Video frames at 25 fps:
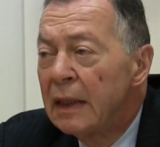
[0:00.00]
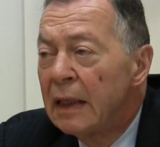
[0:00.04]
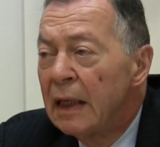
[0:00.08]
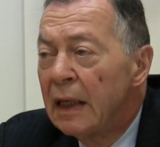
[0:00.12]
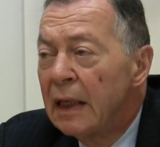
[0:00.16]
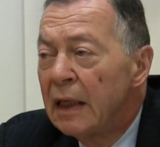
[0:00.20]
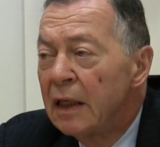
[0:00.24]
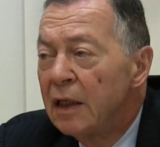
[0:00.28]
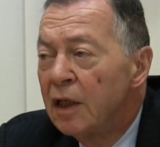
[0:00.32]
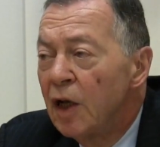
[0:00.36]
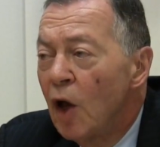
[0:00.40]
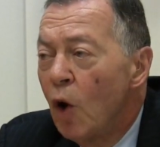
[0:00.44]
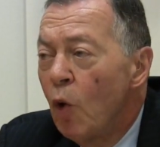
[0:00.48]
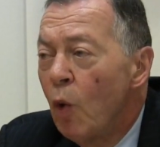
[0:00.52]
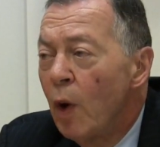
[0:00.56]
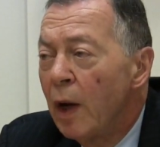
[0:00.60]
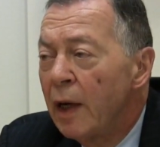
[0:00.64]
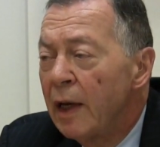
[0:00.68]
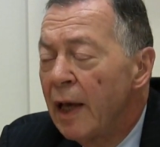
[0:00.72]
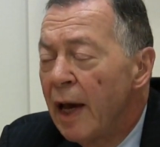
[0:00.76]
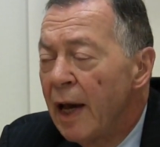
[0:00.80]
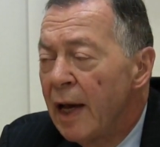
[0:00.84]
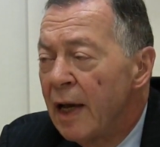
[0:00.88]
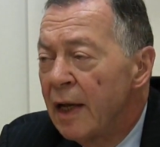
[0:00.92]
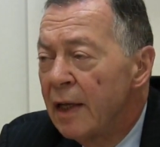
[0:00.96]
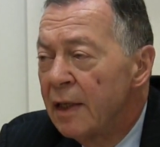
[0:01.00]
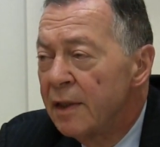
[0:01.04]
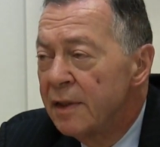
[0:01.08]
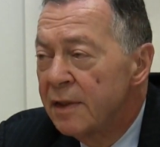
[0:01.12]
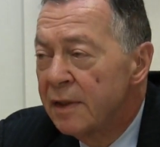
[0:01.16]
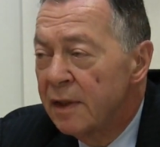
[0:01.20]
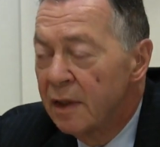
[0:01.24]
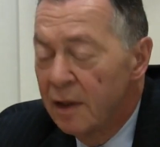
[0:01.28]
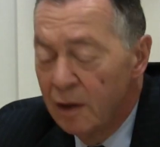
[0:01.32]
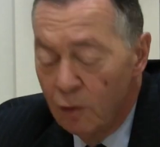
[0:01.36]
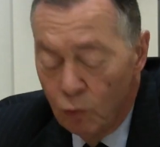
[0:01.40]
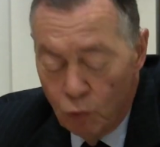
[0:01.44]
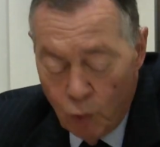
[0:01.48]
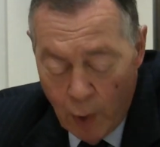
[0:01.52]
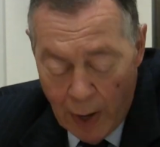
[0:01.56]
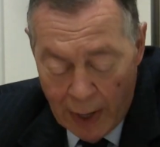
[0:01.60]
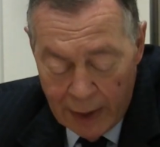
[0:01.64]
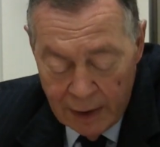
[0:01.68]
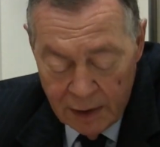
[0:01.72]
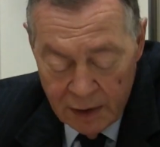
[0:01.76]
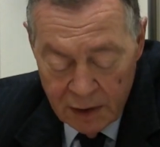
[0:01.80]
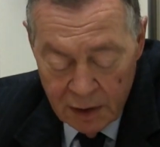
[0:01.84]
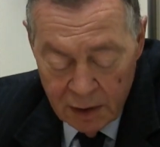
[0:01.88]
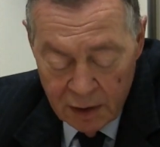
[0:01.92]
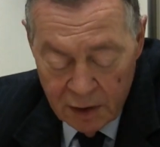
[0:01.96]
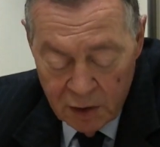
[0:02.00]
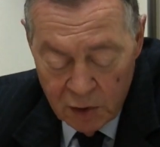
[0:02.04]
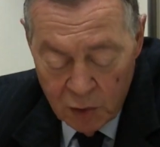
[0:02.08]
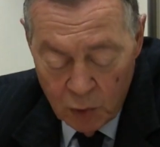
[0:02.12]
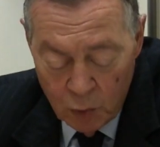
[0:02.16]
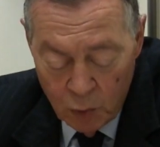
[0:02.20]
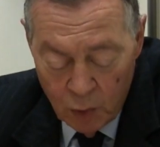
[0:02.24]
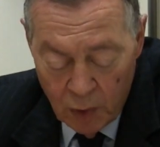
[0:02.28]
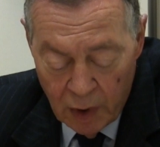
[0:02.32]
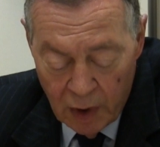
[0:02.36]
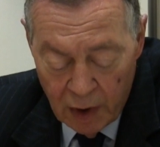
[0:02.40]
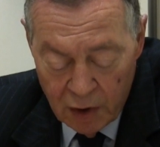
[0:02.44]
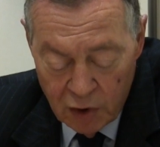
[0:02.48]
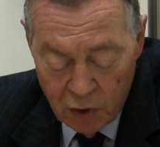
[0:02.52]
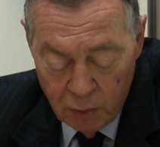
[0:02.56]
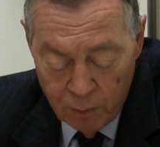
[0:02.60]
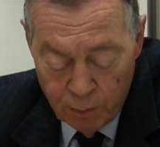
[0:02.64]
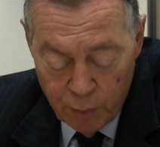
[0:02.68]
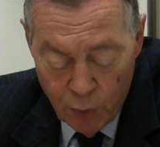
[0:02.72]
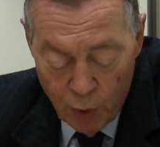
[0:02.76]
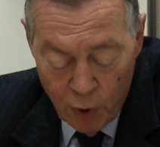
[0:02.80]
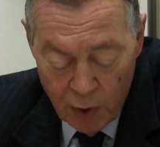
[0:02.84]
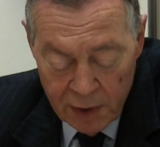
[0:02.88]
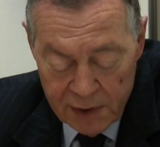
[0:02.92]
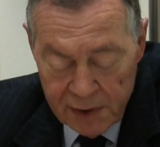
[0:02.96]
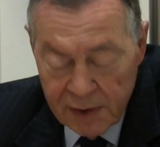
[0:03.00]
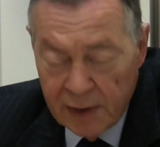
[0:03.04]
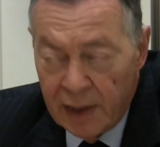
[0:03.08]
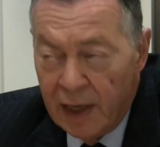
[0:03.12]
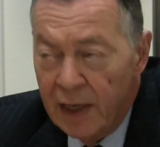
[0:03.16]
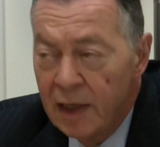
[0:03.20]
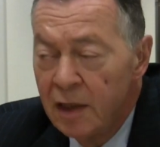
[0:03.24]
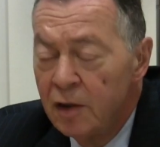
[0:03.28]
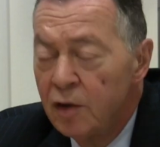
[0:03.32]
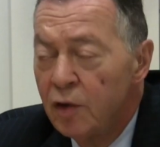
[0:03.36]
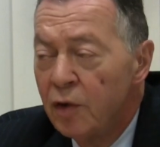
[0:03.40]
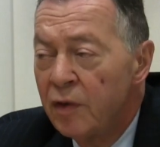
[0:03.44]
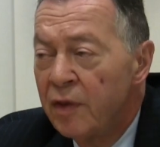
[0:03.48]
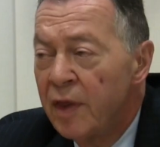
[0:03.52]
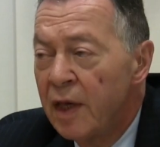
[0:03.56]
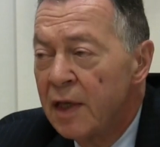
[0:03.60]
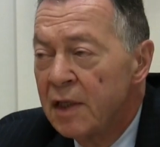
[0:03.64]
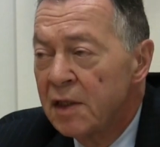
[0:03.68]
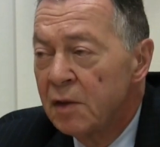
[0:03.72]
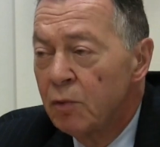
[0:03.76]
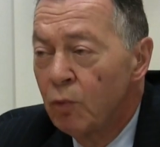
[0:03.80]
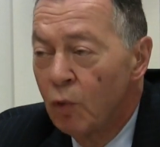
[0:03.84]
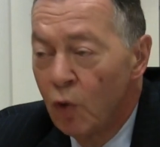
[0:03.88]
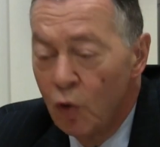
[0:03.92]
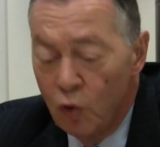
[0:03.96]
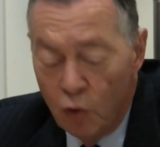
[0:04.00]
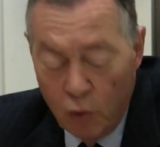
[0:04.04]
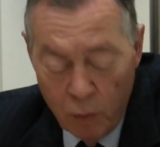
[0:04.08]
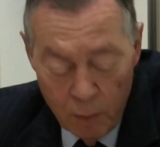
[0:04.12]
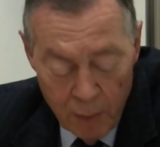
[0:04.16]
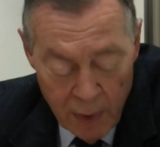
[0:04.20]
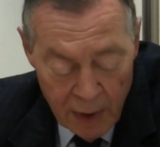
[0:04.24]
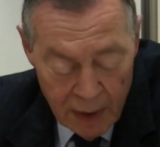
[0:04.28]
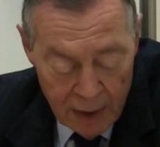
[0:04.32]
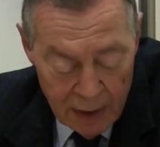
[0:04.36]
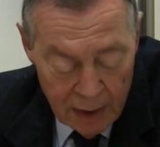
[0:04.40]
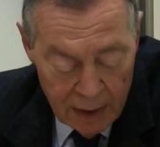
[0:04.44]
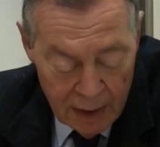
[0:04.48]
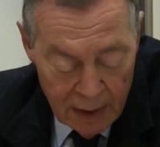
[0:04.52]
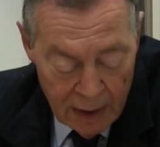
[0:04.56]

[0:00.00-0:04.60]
Uh, no one has a right to, uh, to burst into this room